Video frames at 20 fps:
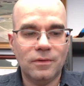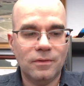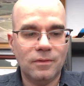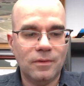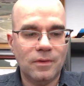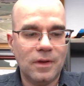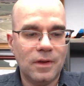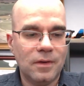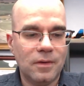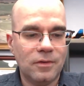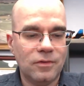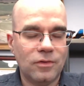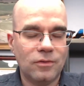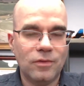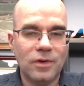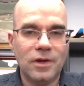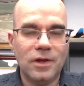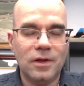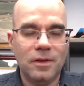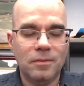
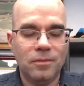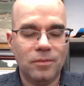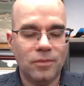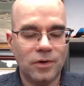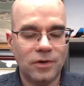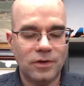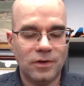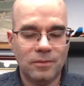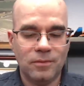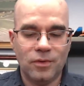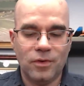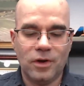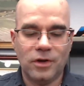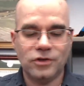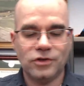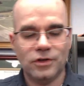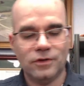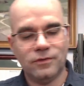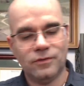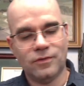3D printing
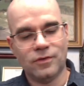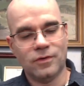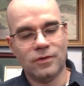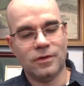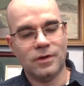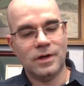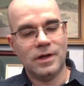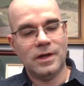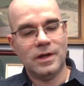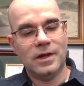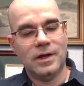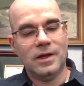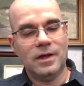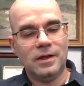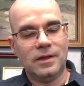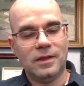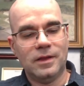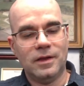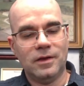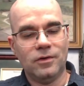project for
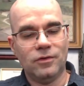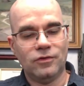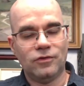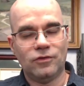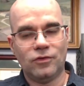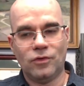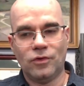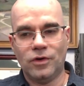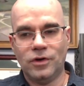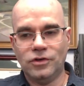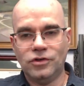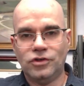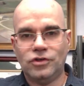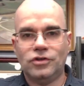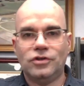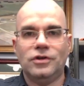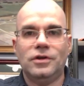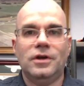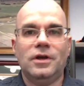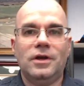Lego
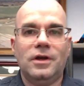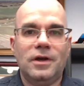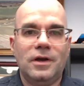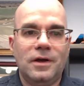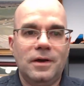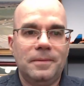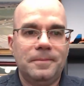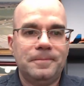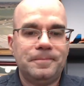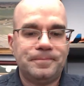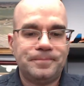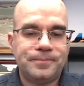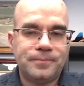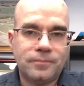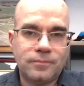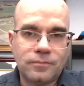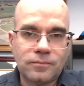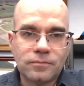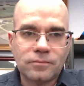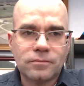storage.
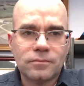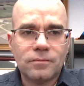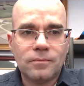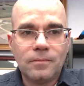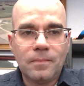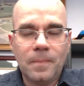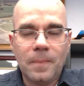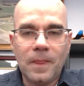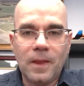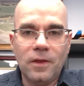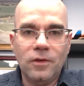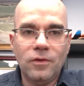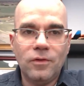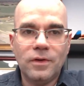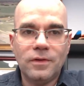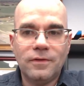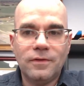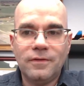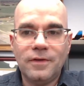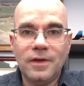You
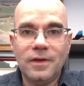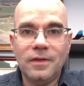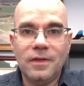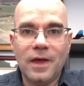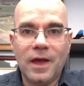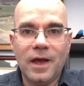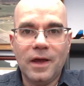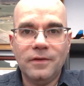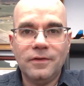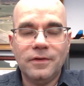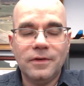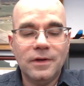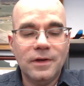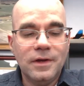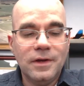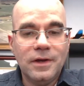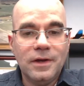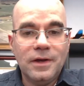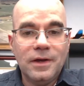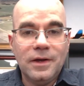can see that.
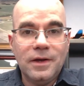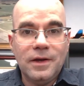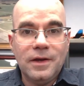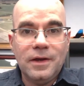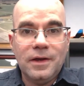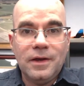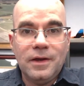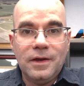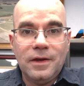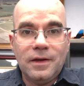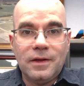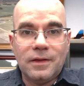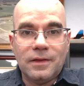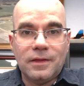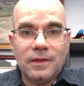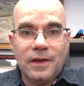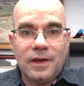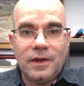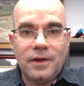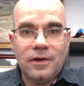
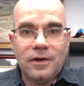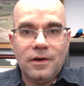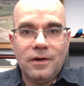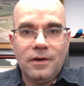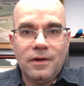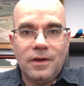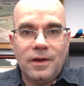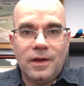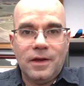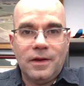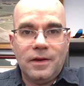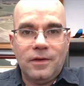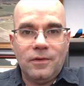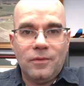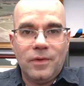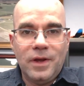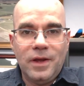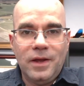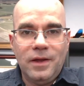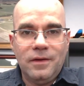later.
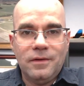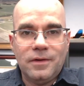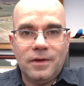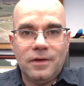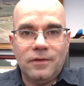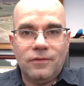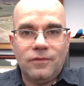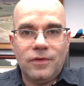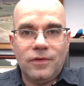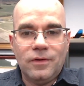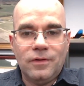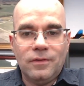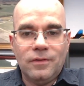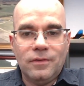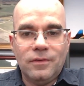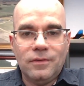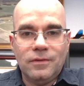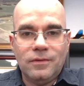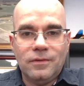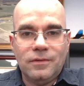Anyway, if
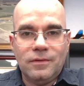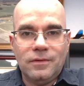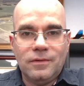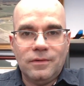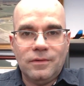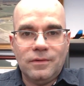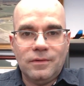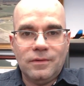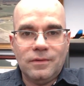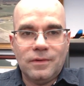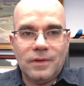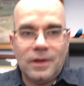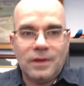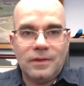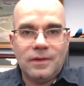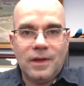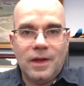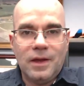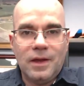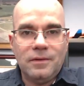you
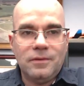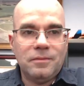like that,